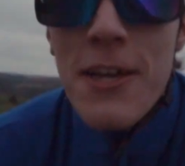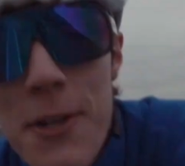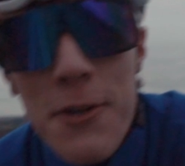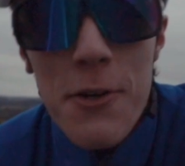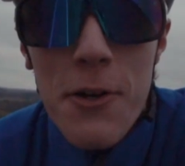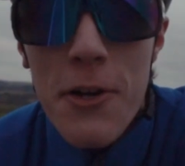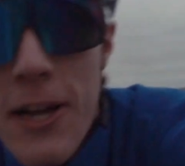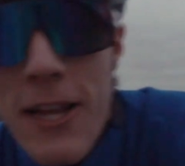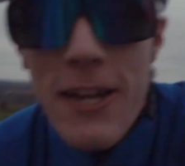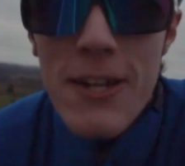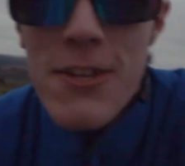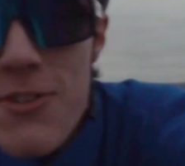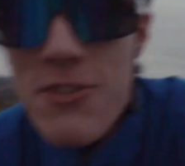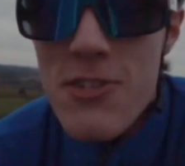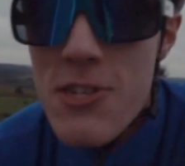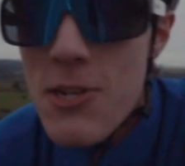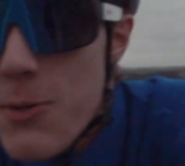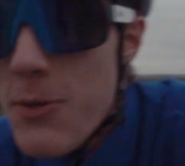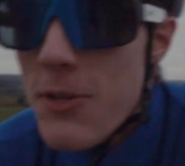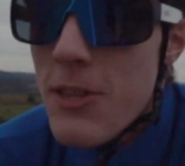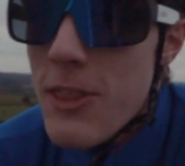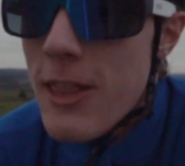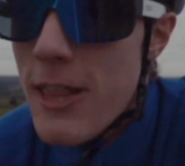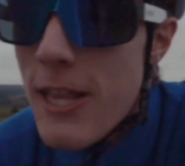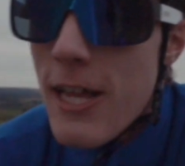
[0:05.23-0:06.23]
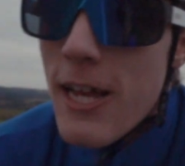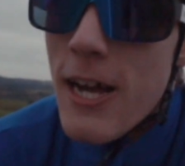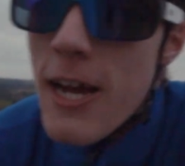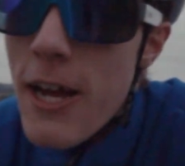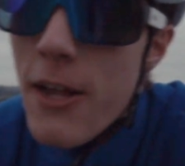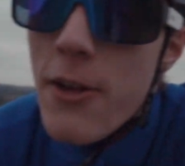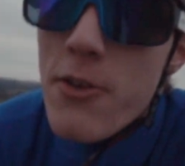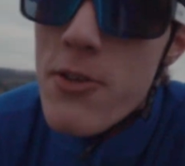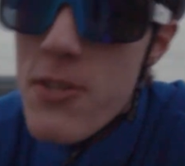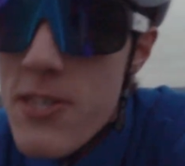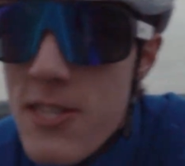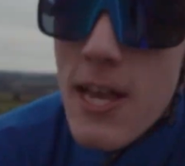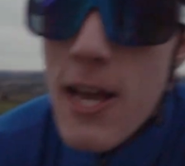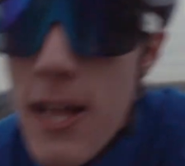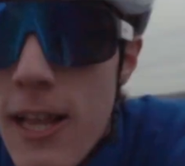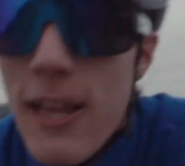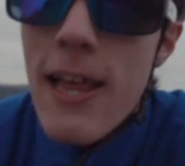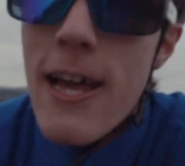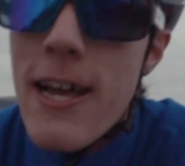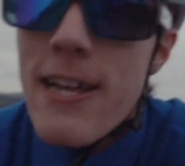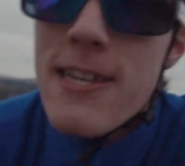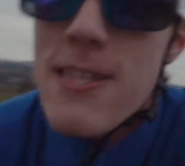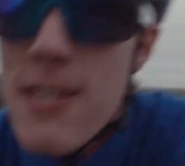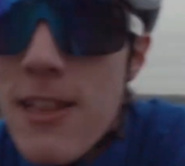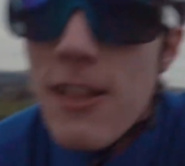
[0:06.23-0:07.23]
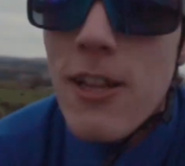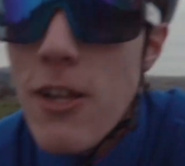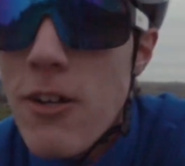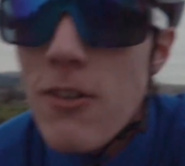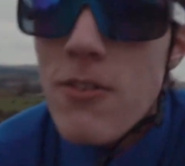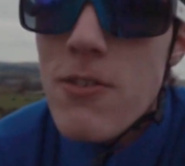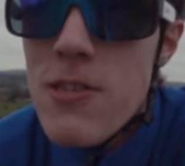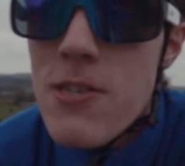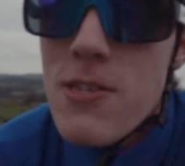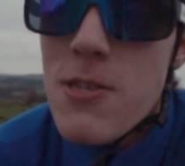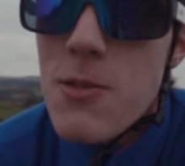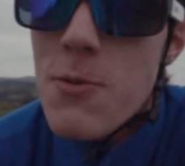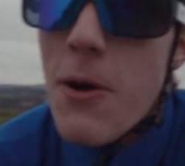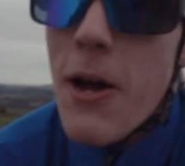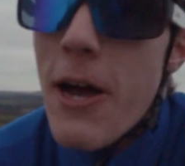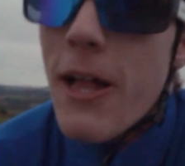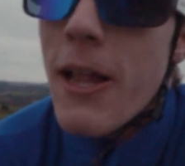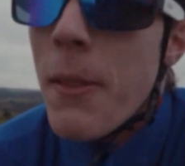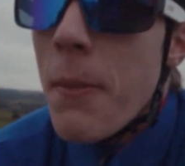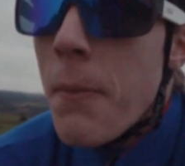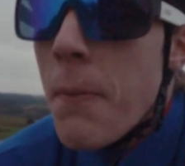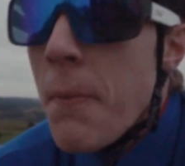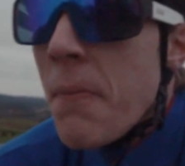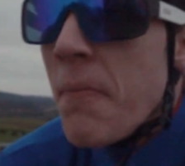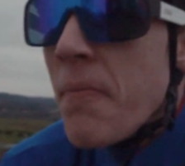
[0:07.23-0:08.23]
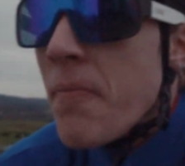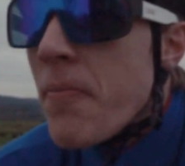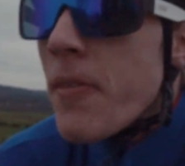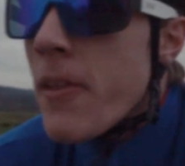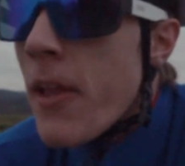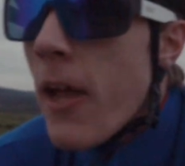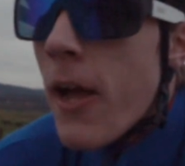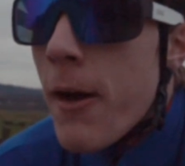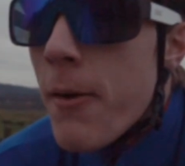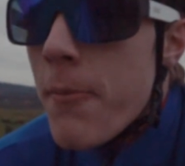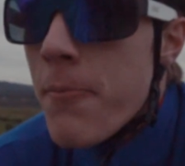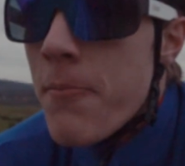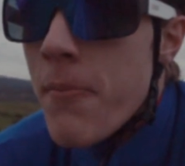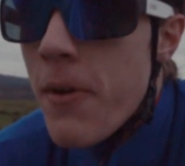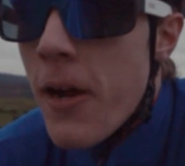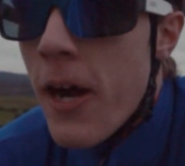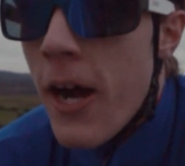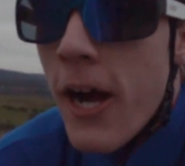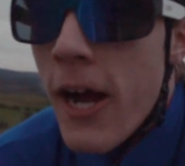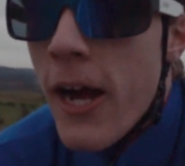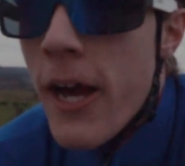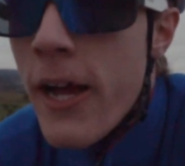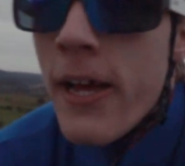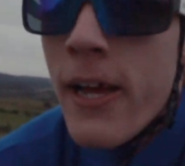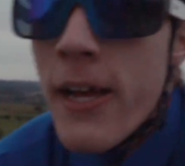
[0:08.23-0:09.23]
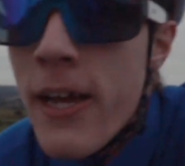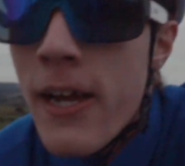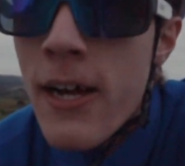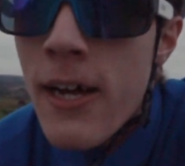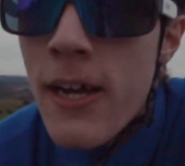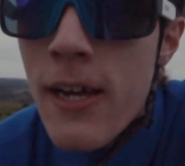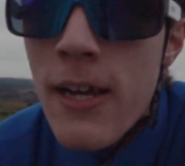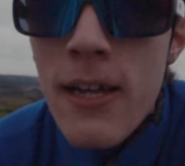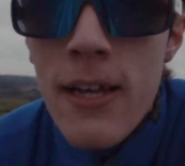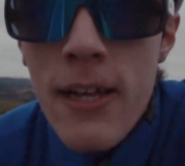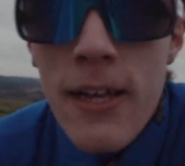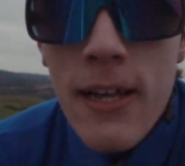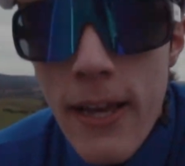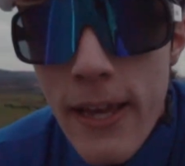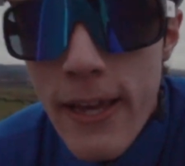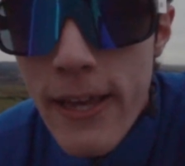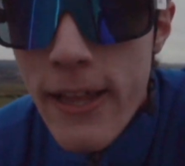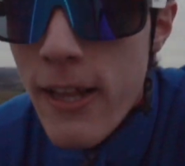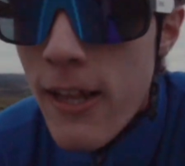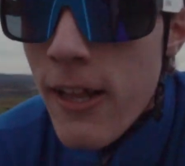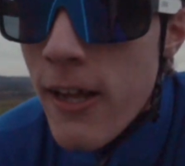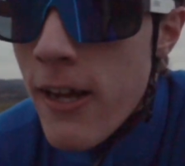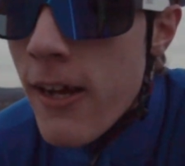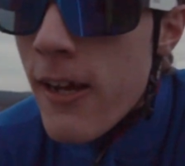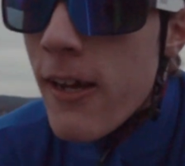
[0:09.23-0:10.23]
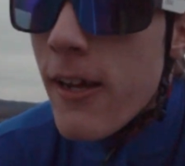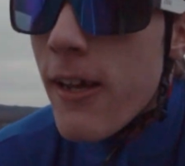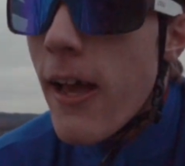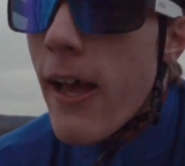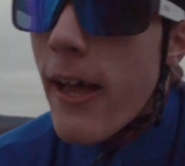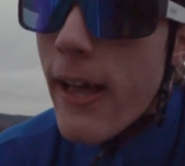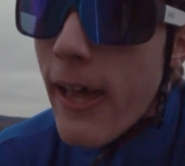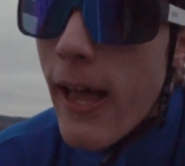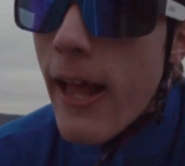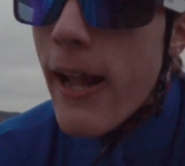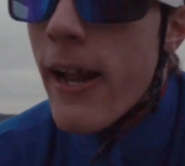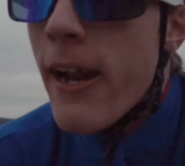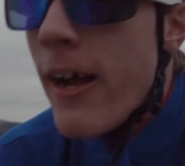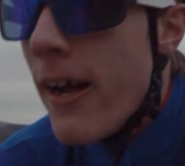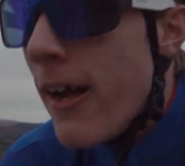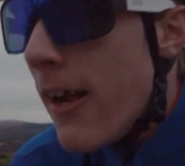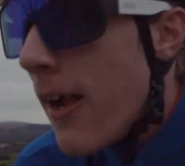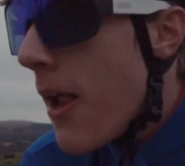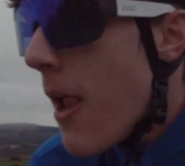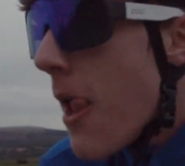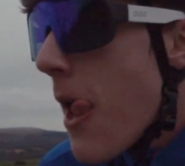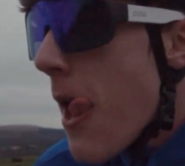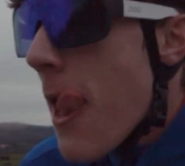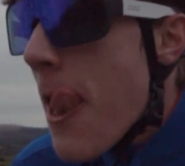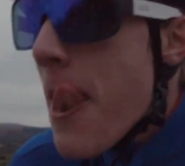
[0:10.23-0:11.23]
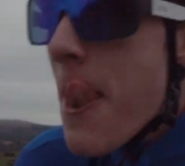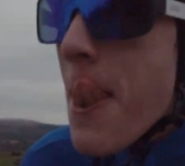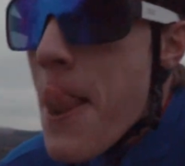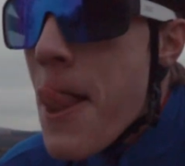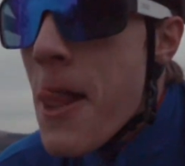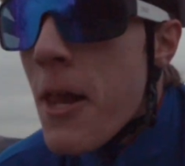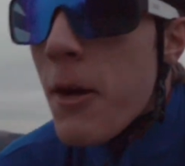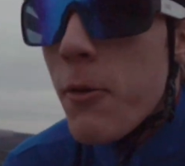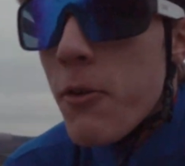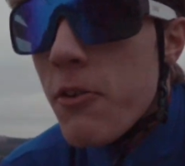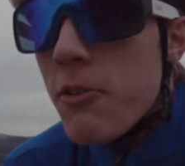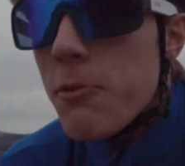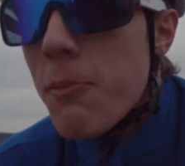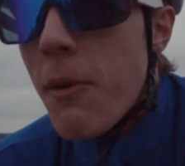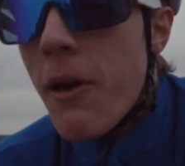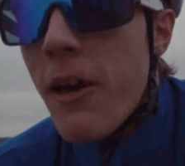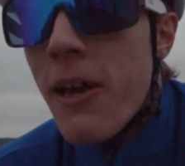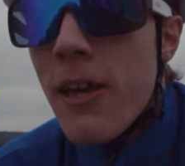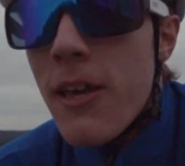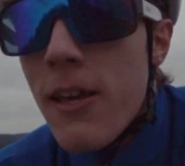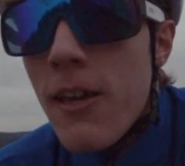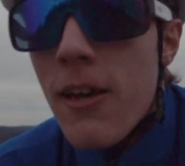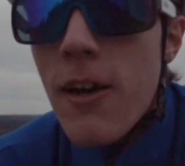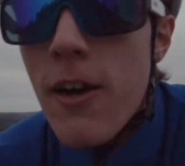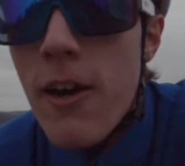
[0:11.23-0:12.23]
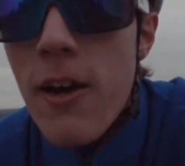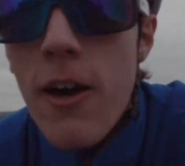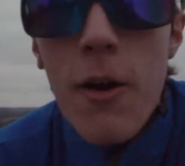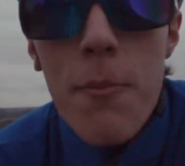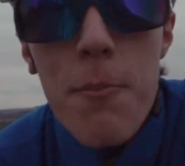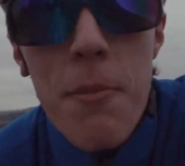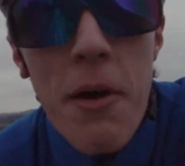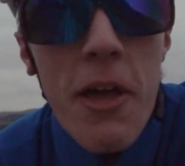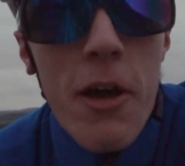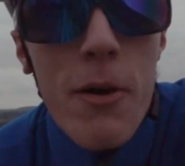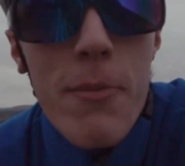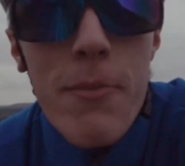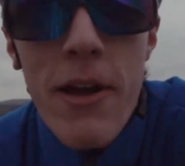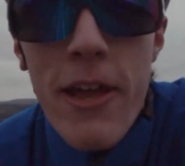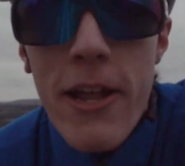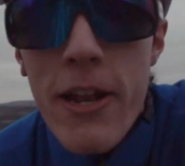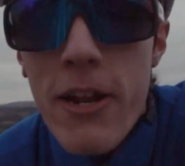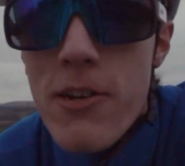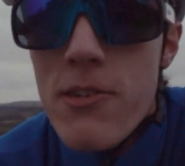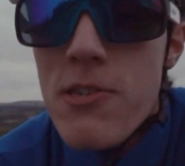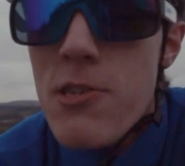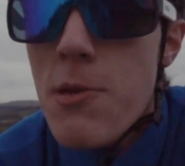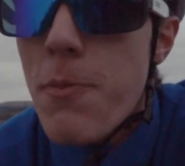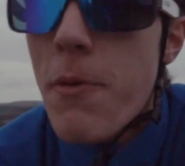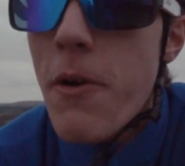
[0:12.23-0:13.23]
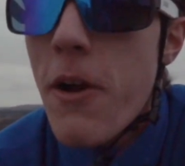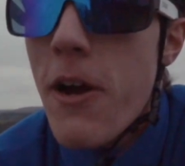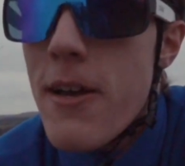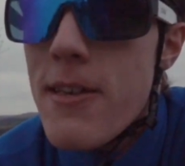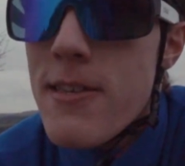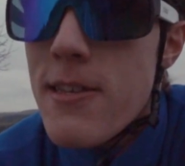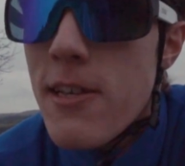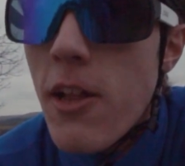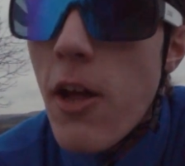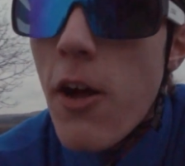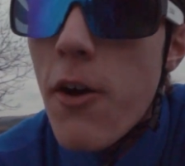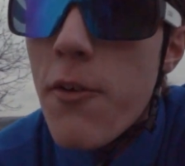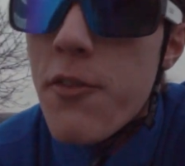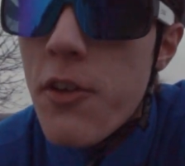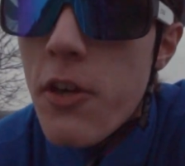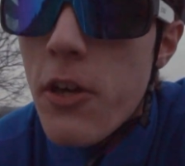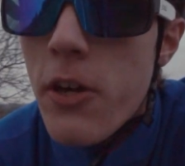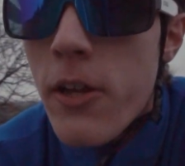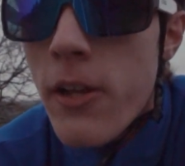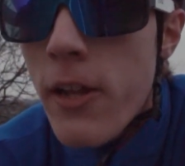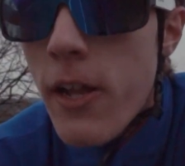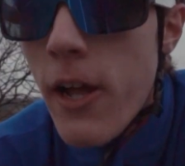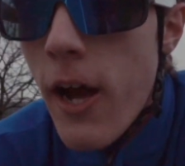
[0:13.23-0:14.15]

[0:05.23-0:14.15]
Could kind of just do with a new set of legs and lungs as well. I'm ill again, which may or may not surprise a lot of you.